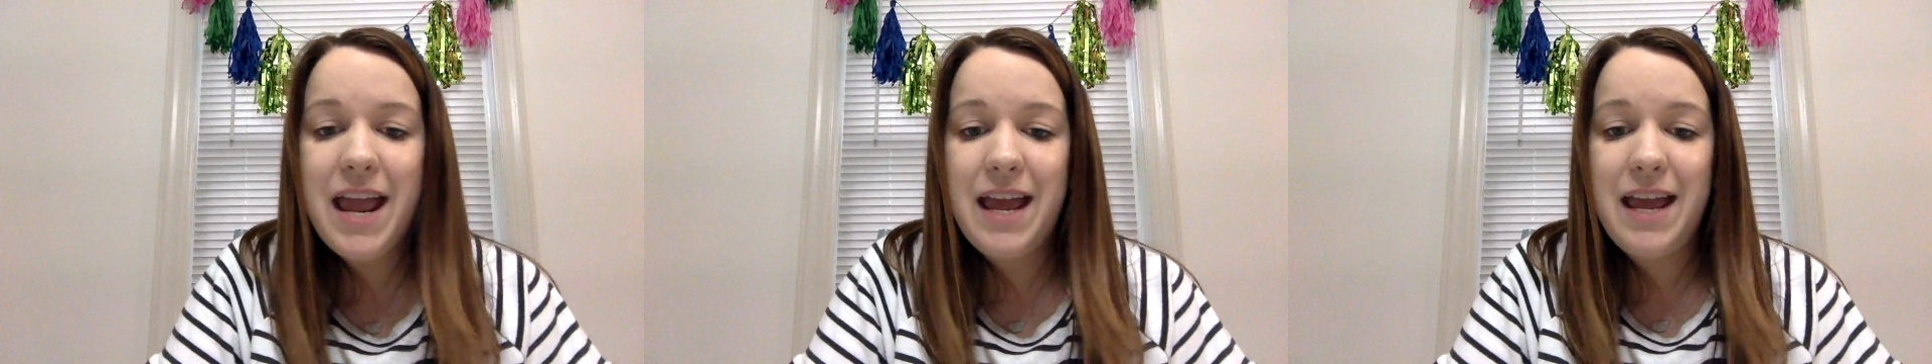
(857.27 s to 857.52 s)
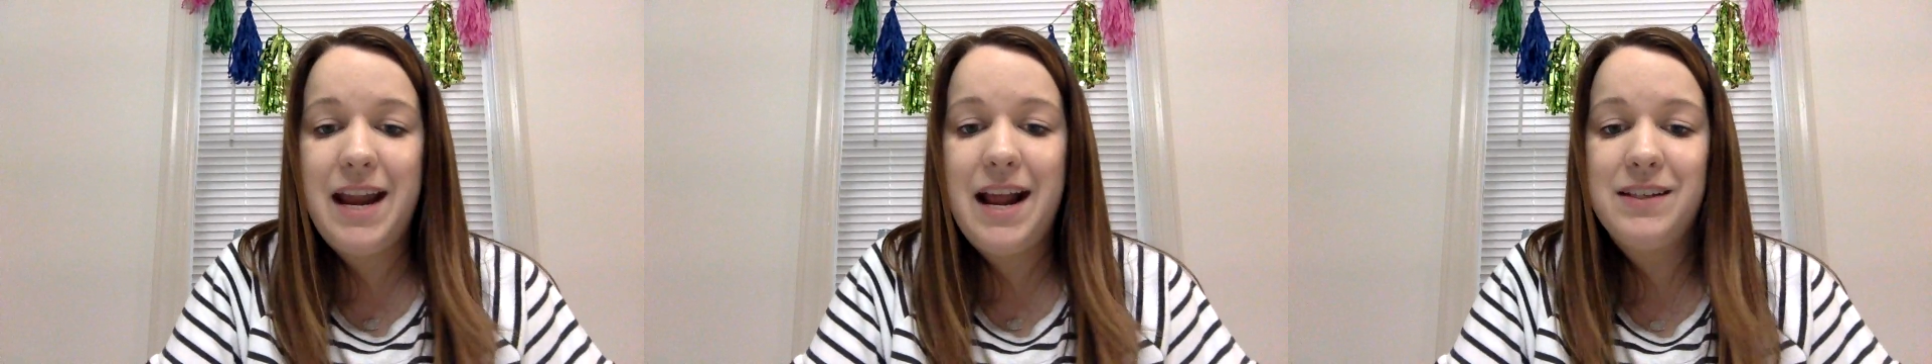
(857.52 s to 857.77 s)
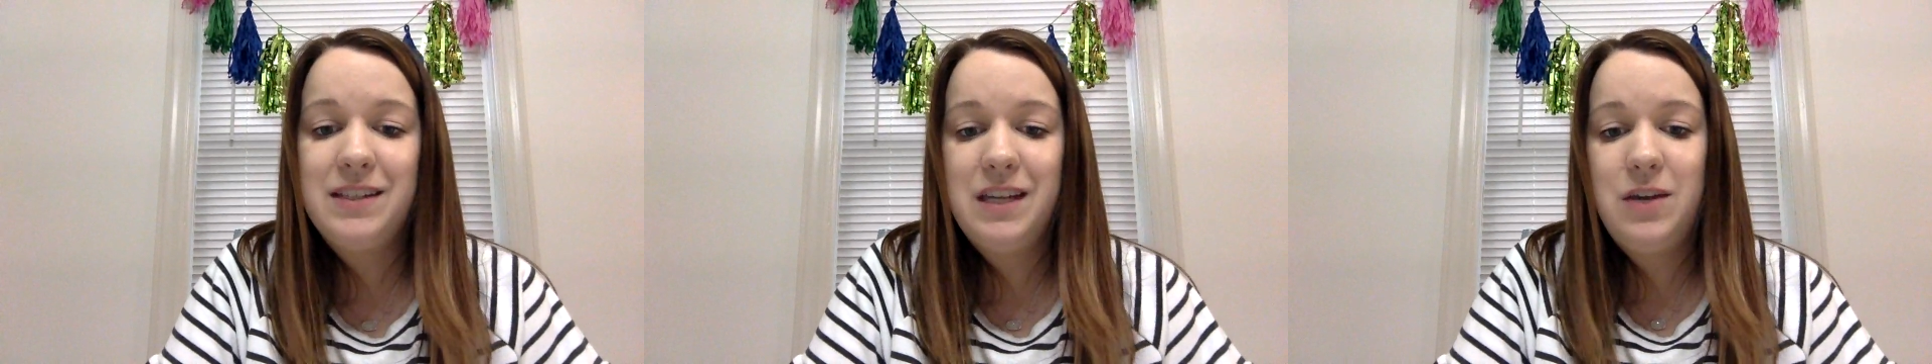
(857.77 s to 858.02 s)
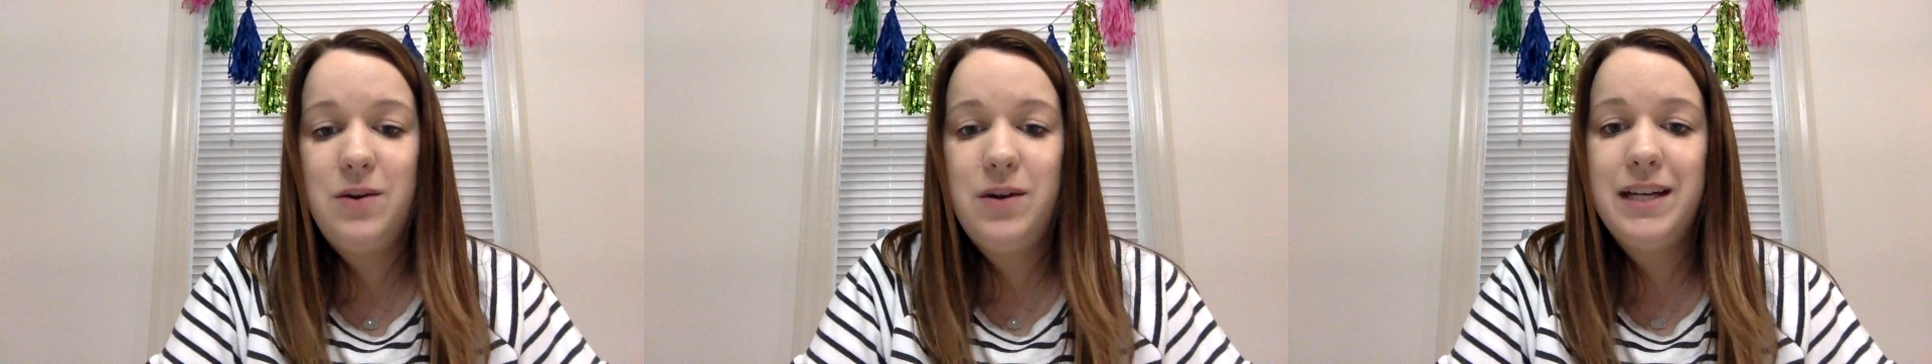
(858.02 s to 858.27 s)
and I'll see
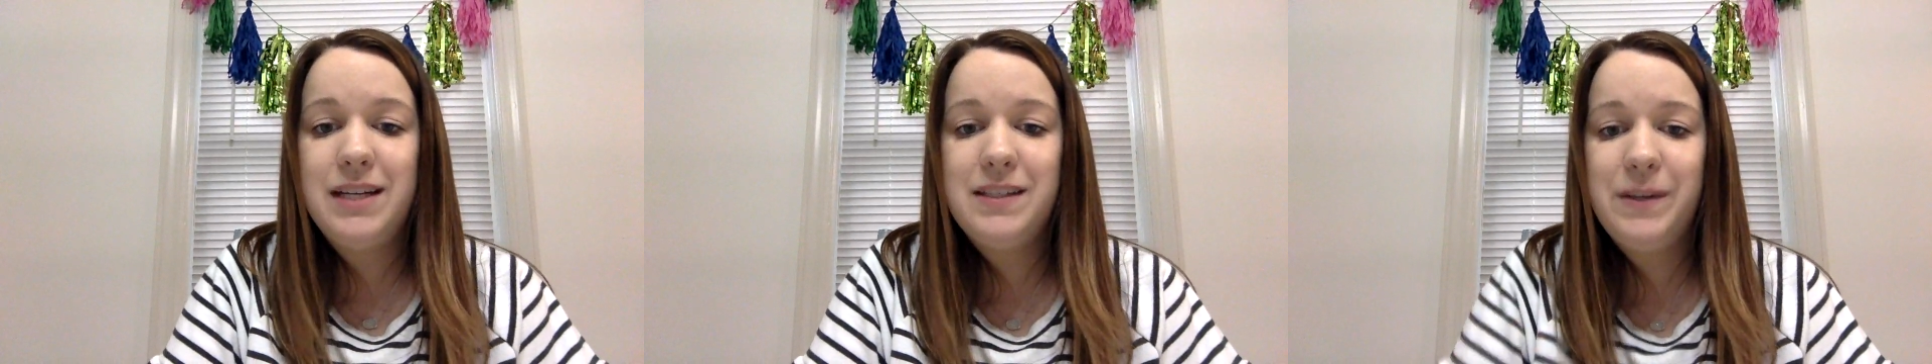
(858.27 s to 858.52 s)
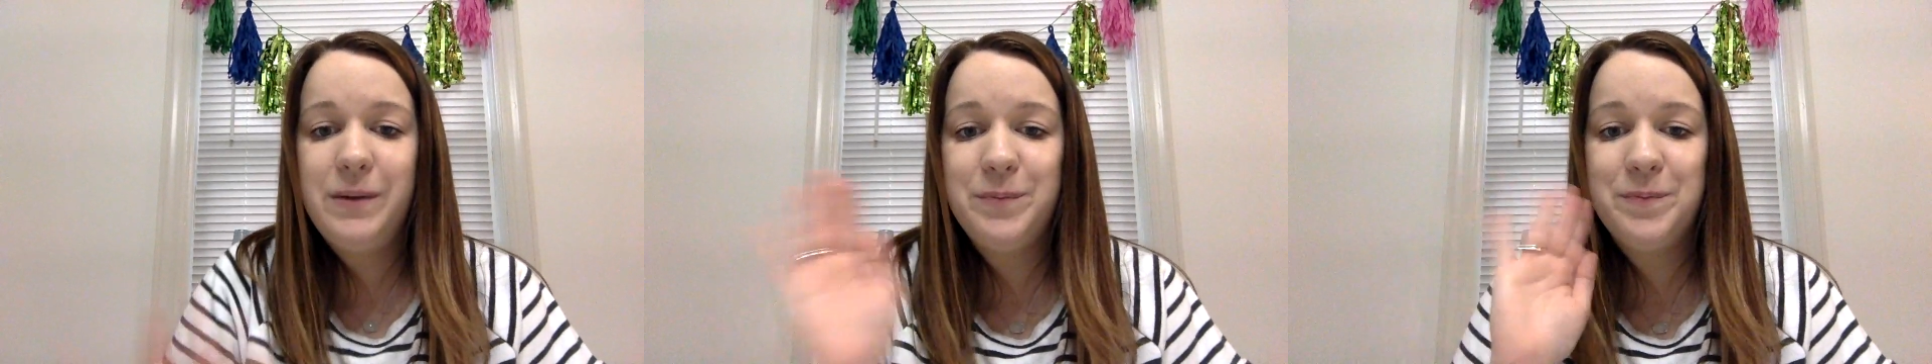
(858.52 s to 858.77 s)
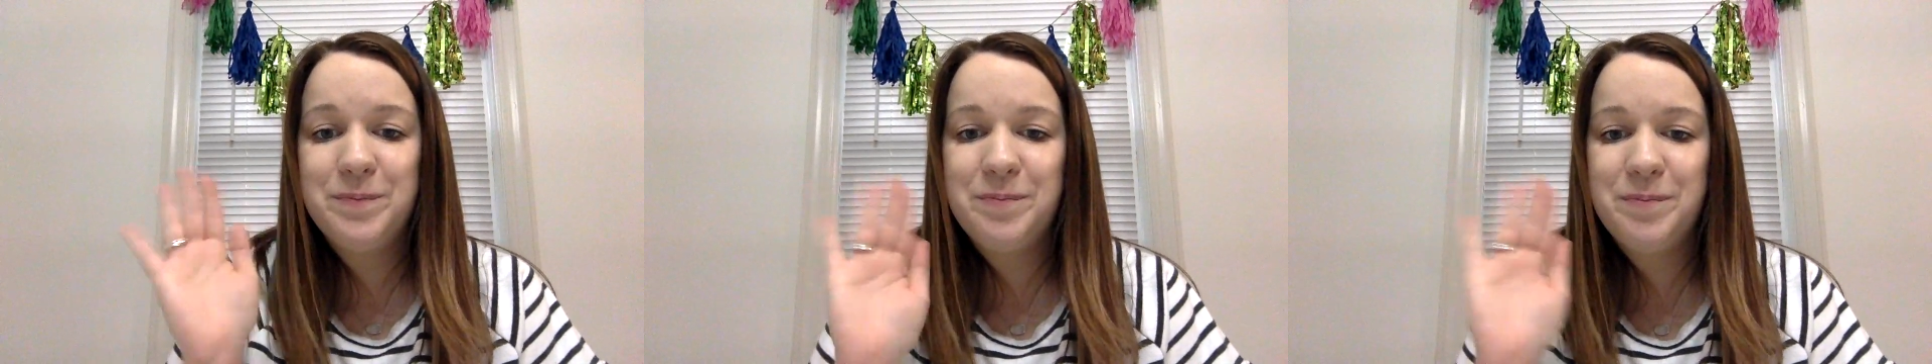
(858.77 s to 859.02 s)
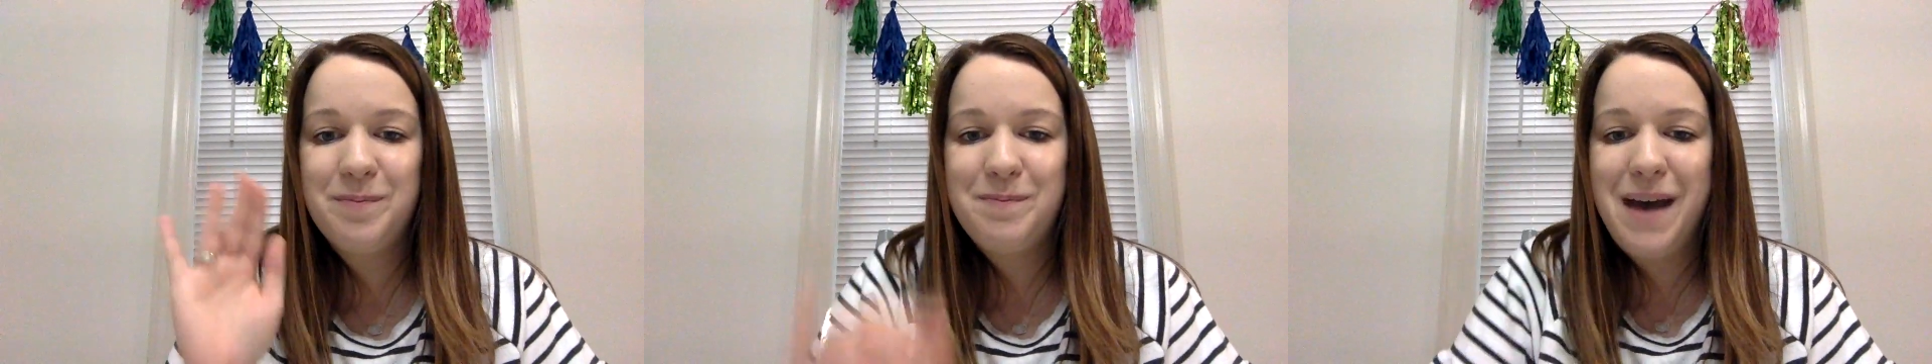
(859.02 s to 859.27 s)
you again soon.
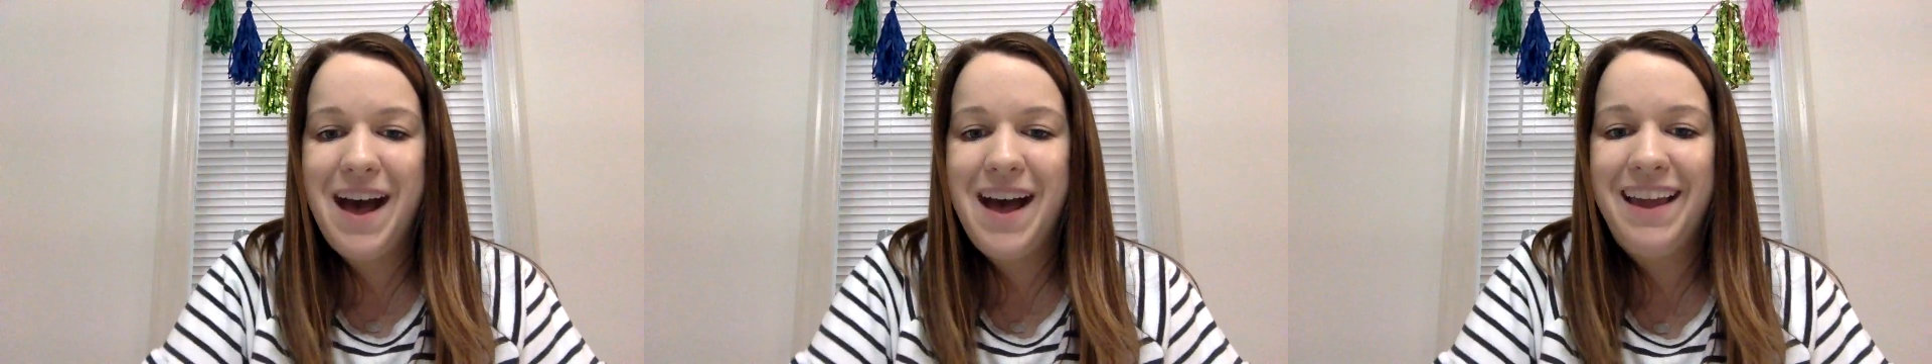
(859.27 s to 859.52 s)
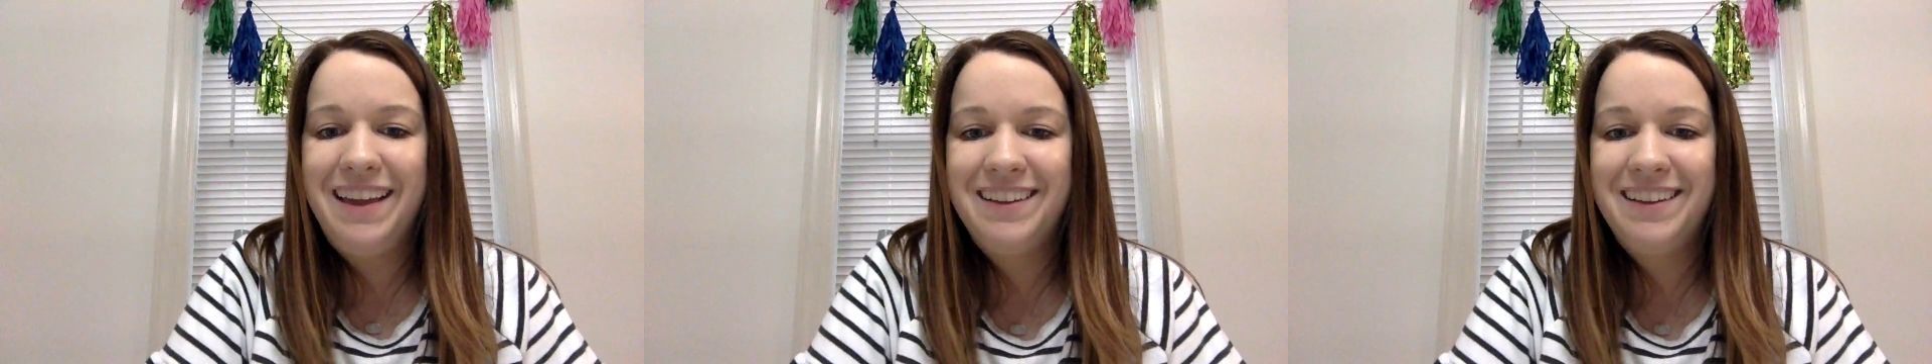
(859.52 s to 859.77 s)
Bye.